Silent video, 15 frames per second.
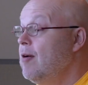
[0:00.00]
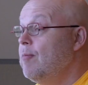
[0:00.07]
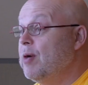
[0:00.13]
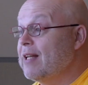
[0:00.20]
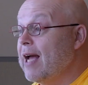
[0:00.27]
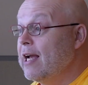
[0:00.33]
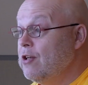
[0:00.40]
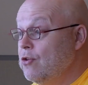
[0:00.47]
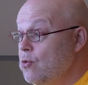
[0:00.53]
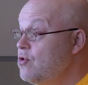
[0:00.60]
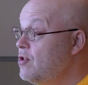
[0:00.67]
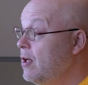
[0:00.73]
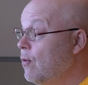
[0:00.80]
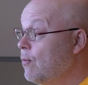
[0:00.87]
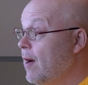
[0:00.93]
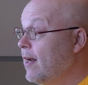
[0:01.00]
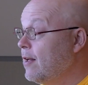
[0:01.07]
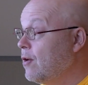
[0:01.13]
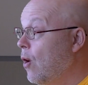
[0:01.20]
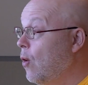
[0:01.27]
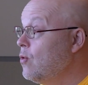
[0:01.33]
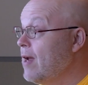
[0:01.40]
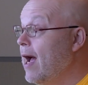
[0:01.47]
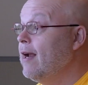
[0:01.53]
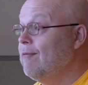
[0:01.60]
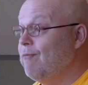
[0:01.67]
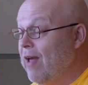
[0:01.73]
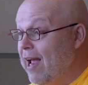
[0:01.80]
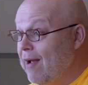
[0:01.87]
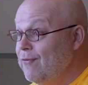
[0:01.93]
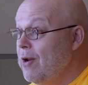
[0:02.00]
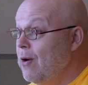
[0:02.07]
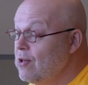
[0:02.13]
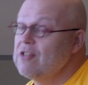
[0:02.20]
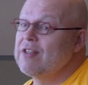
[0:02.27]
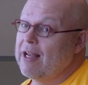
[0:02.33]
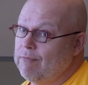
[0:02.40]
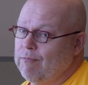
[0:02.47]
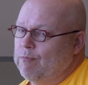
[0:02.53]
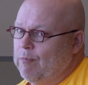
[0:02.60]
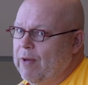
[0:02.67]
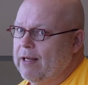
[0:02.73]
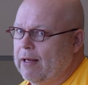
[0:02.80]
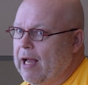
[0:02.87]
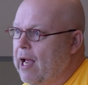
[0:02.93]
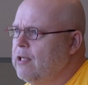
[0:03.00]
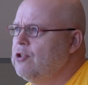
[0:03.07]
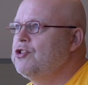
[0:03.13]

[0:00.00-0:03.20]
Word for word: But I do still write code. I have noticed I've like I